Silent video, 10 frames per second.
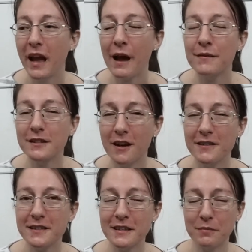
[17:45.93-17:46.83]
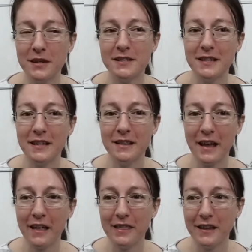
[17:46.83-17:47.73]
was constantly pressing
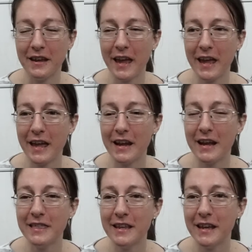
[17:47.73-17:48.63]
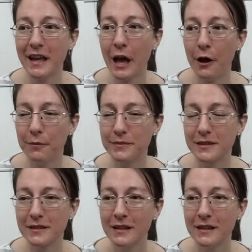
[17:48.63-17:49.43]
that thing, and I think it helped